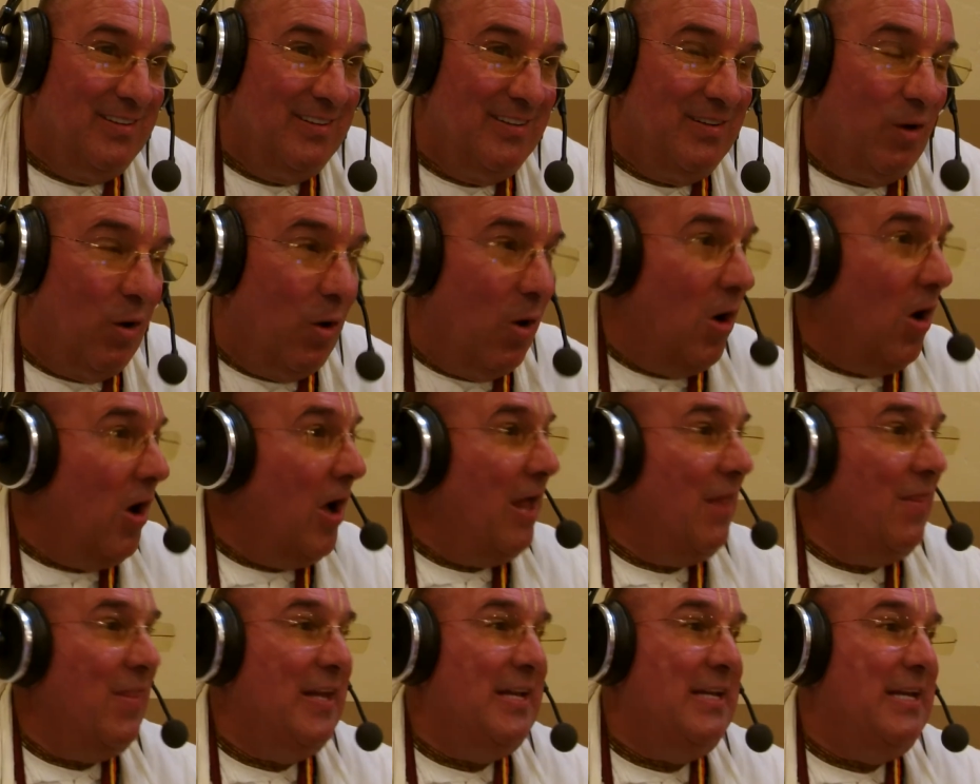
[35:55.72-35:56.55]

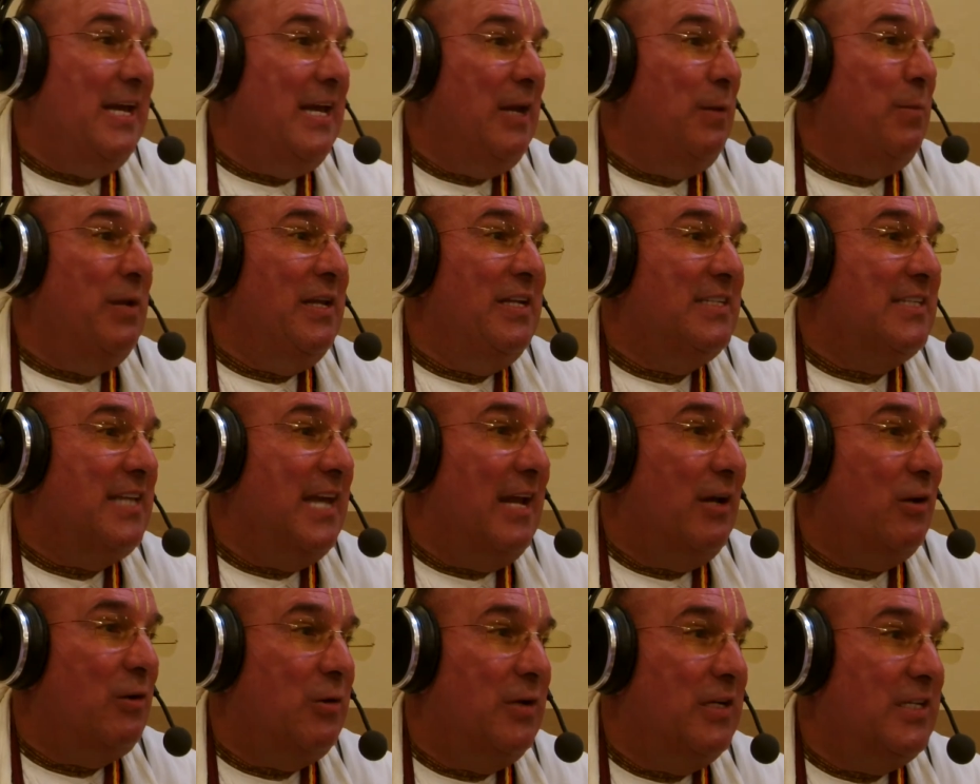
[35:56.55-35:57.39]
All the demons
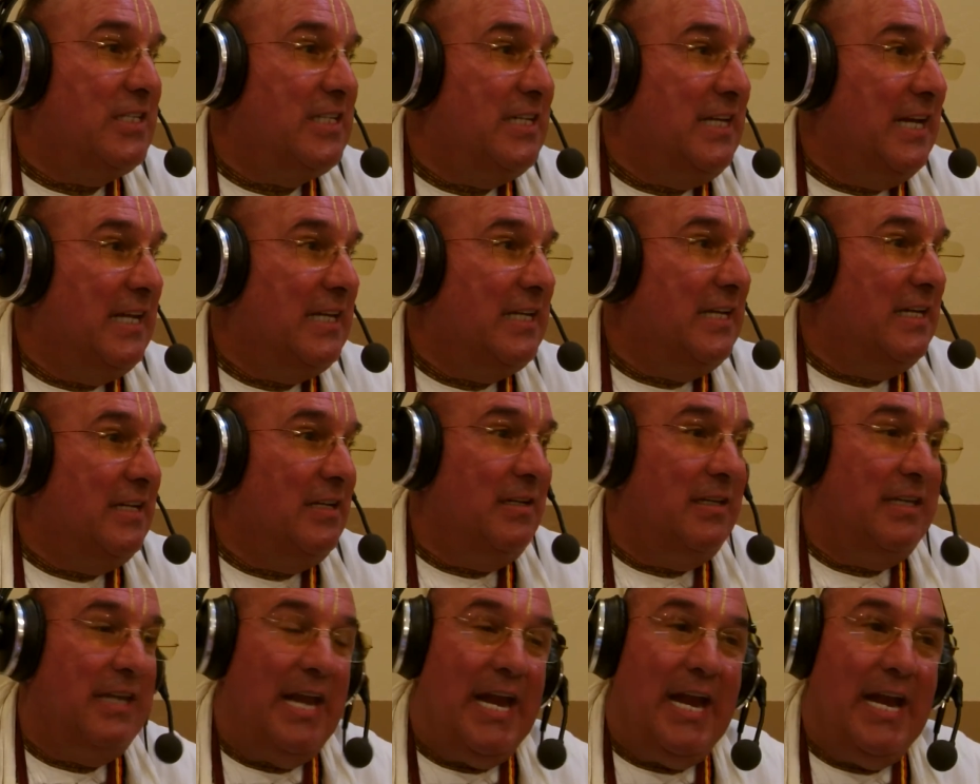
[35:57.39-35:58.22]
that Krishna
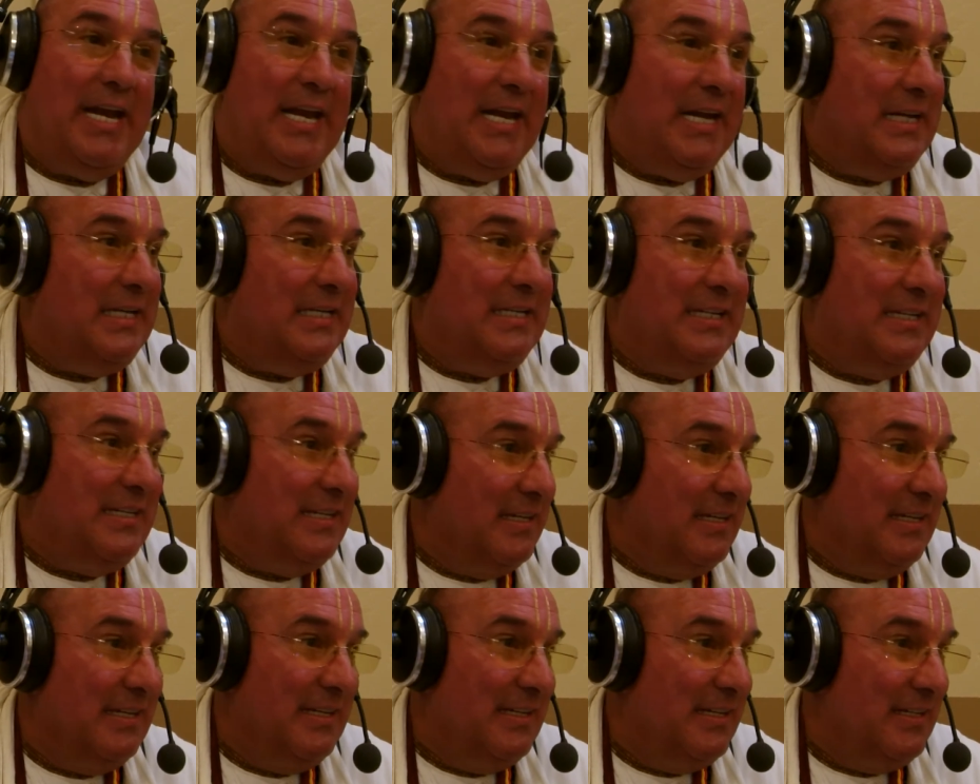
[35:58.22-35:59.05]
killed, they didn't.
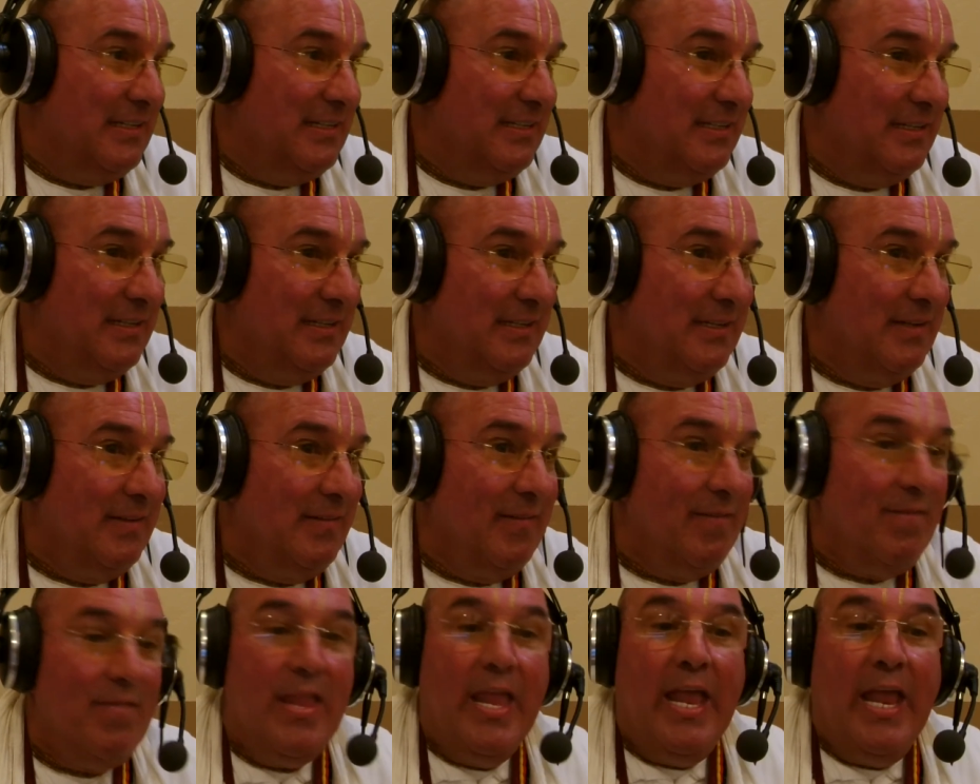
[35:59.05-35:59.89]

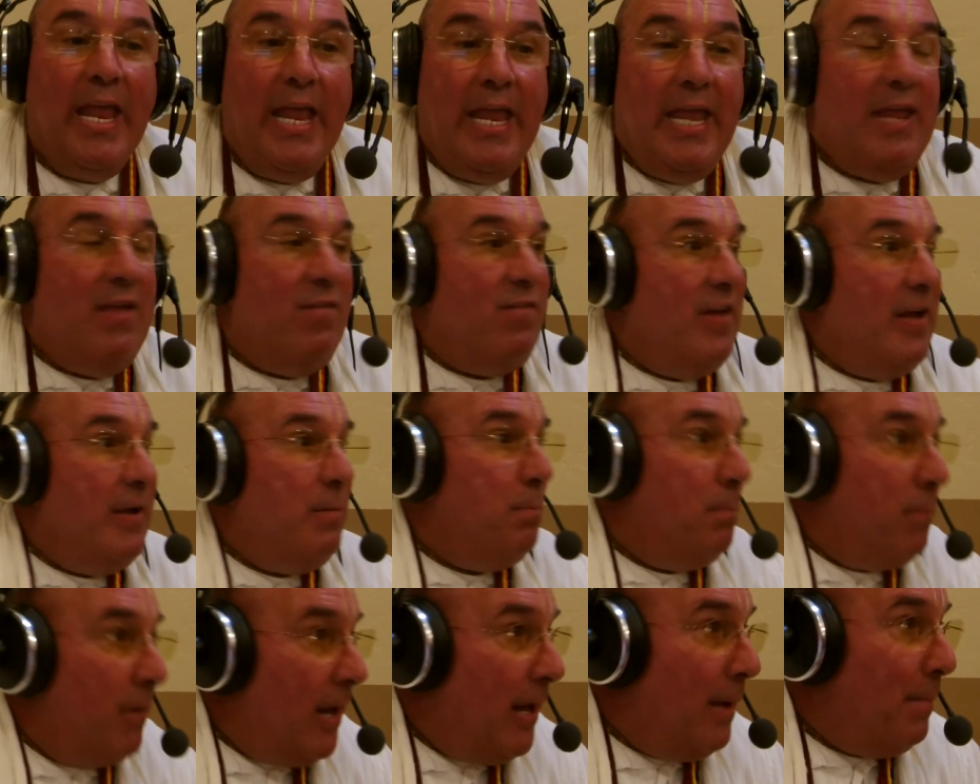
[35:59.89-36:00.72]

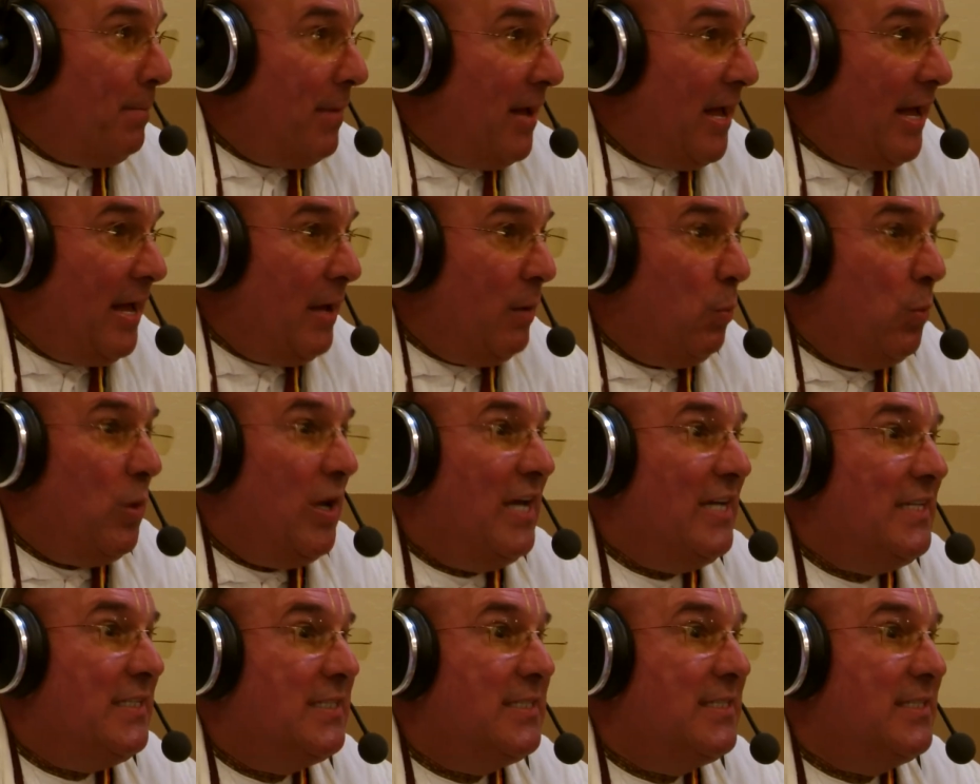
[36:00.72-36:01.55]
Even Brahma
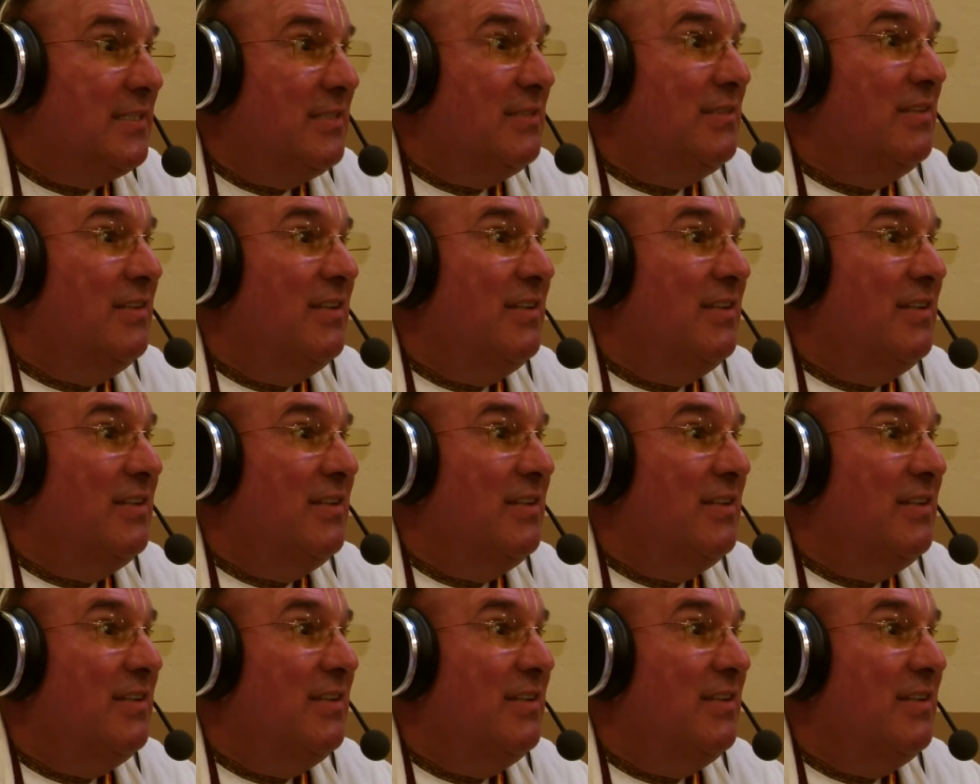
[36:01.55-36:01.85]
was